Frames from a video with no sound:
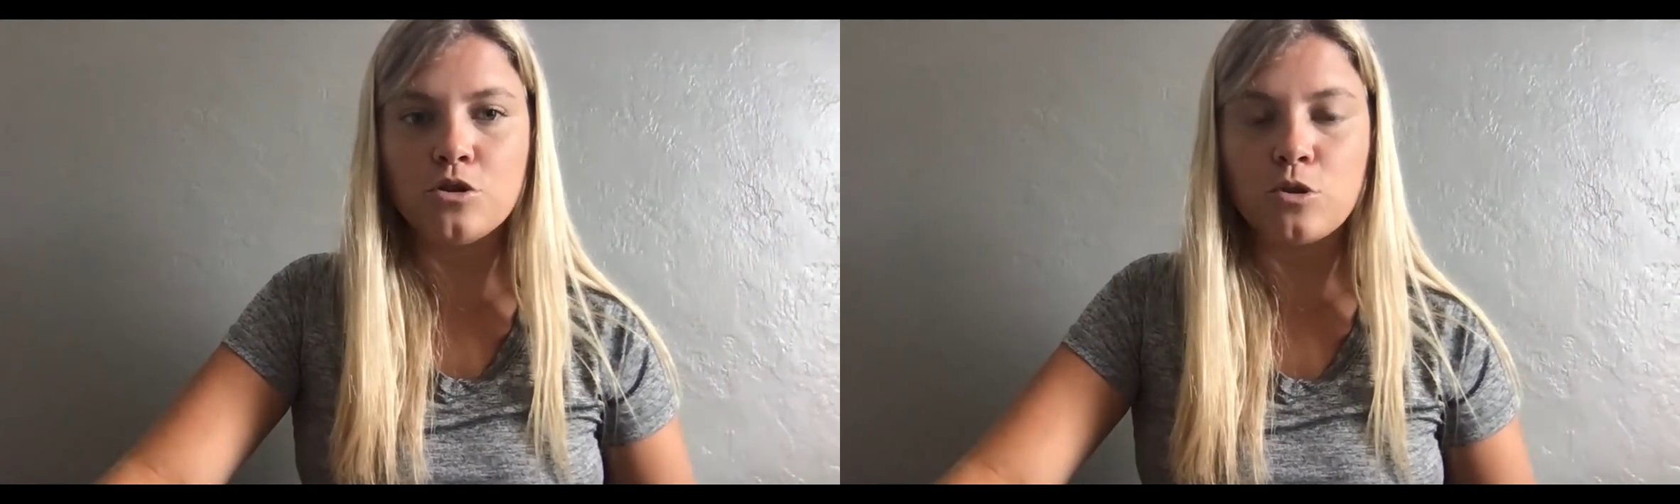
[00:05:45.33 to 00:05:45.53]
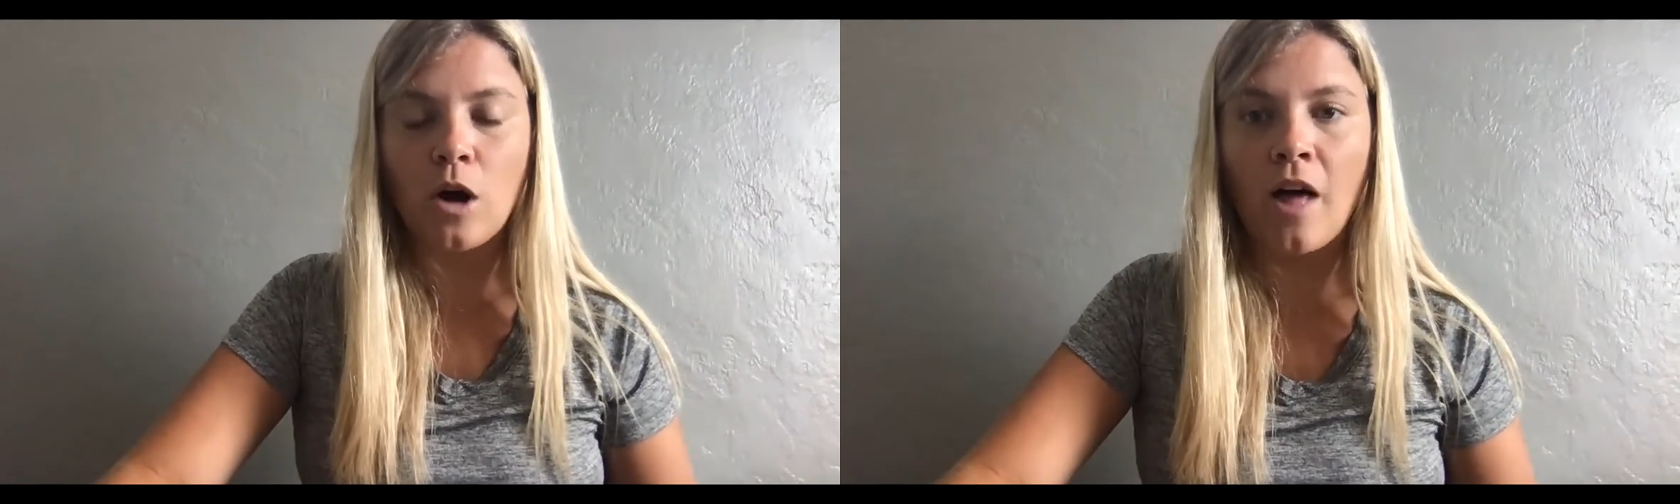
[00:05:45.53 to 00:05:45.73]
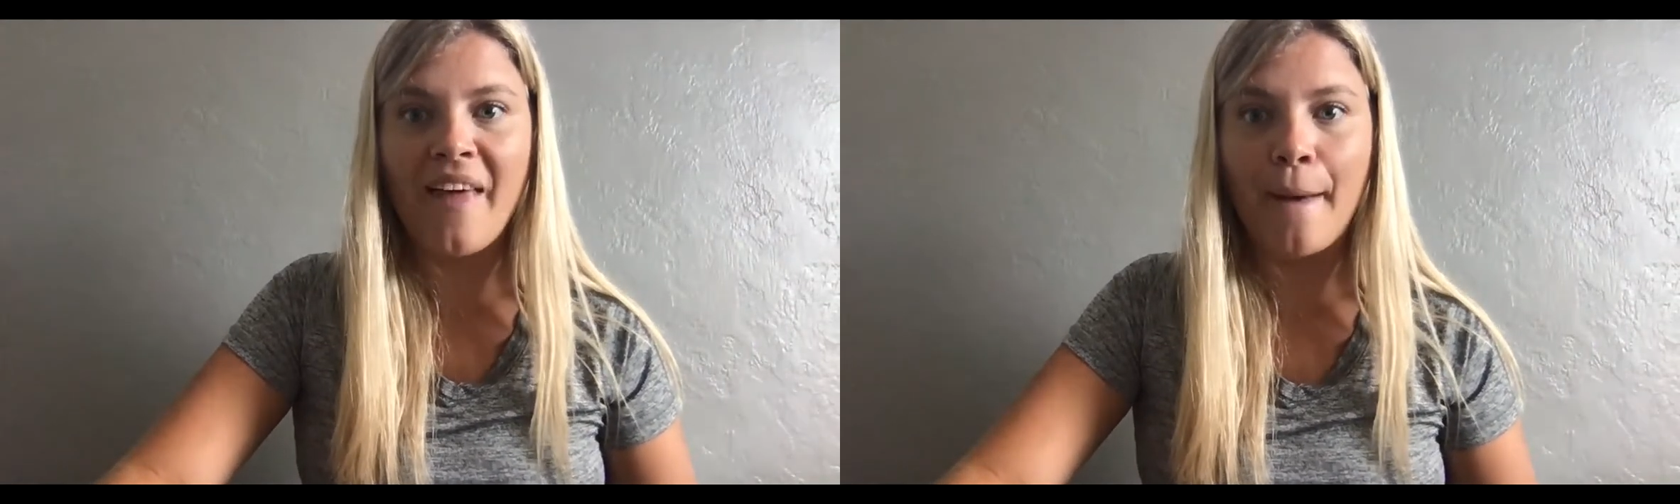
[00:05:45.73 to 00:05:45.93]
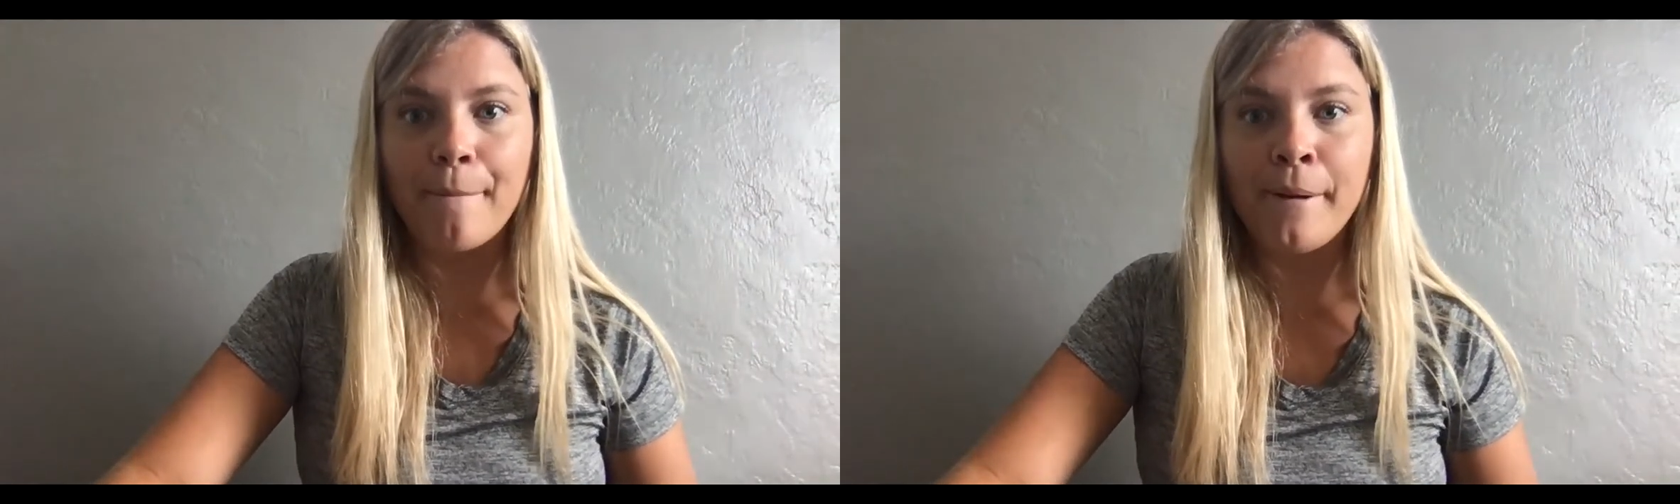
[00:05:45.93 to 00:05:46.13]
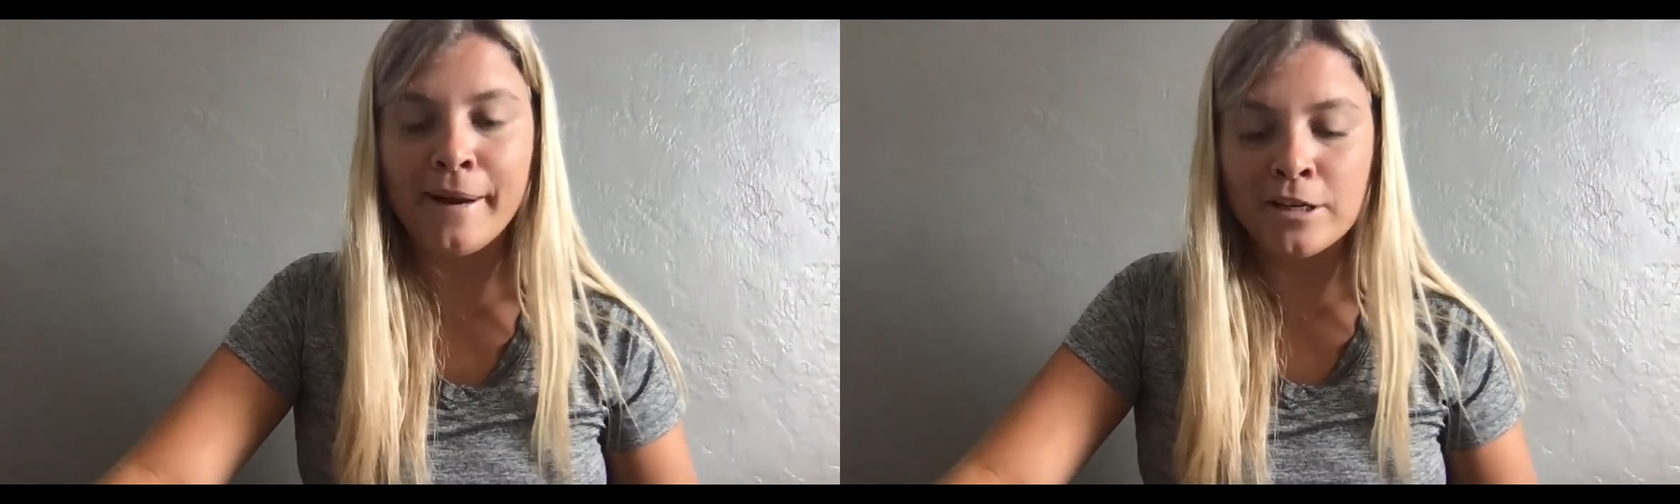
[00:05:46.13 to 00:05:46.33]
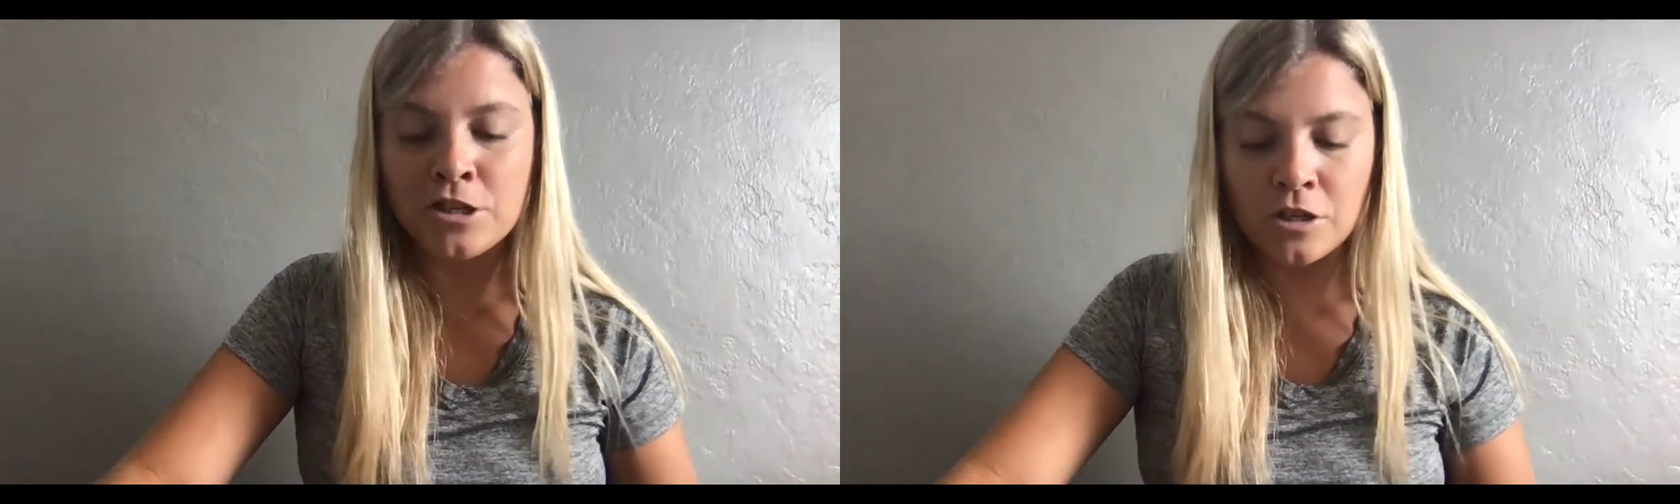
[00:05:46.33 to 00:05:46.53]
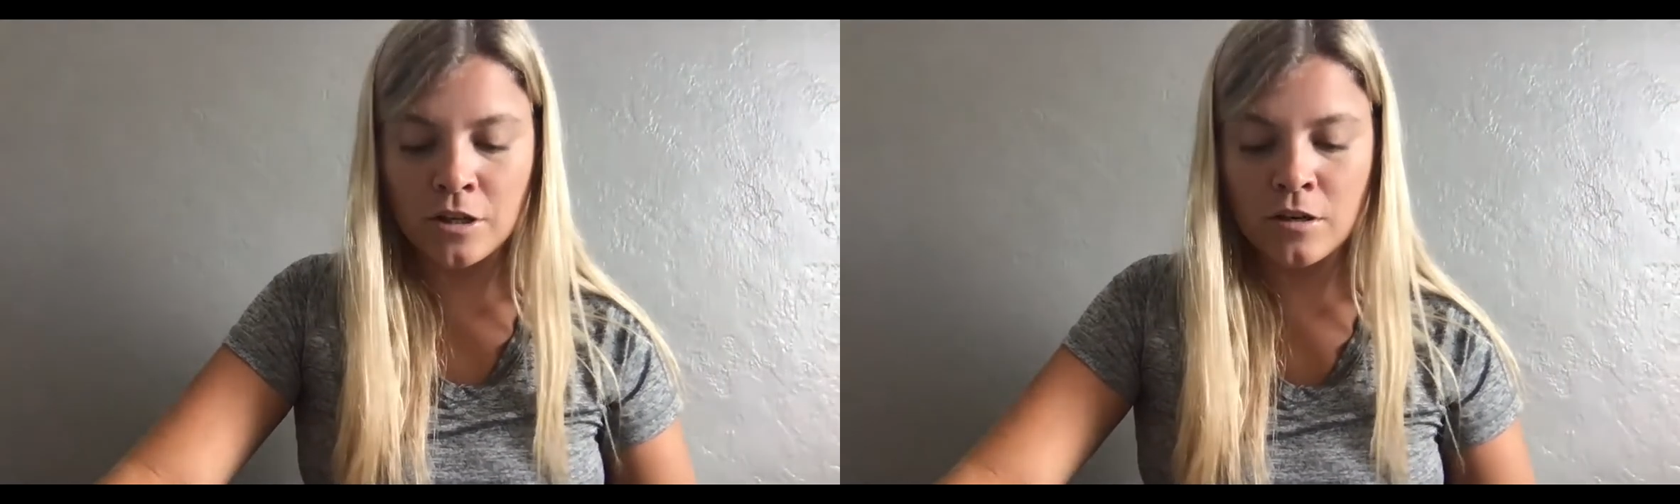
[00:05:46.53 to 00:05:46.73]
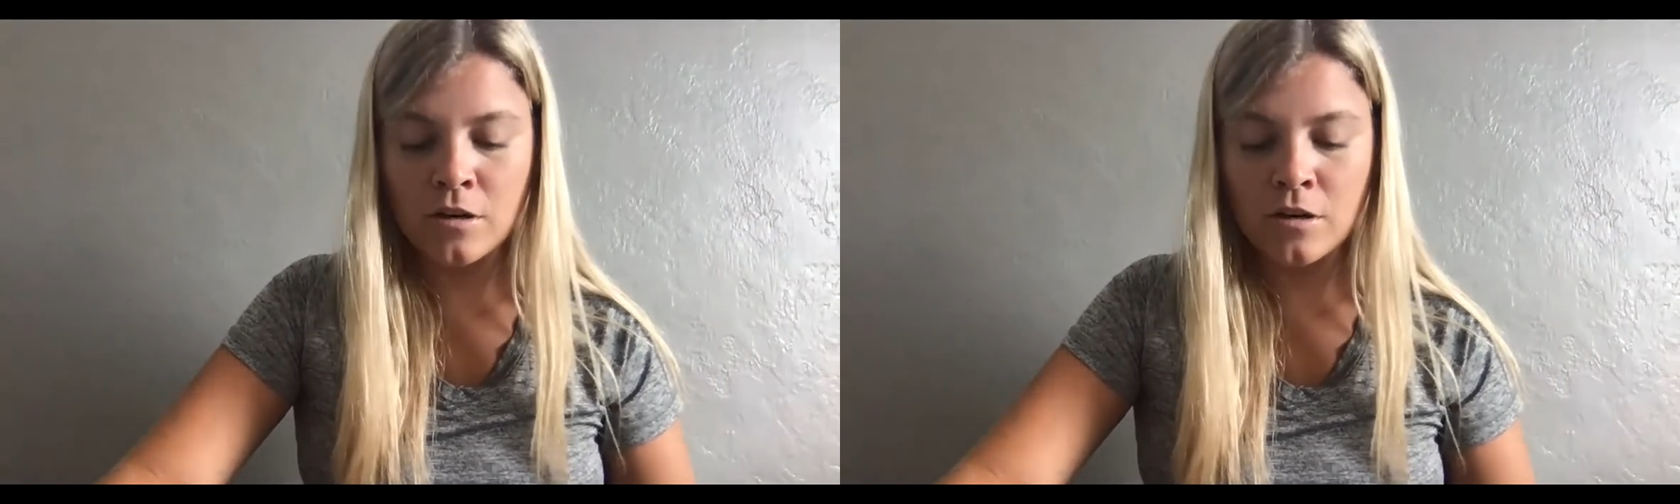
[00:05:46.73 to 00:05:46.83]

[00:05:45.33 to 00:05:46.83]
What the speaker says: draw that picture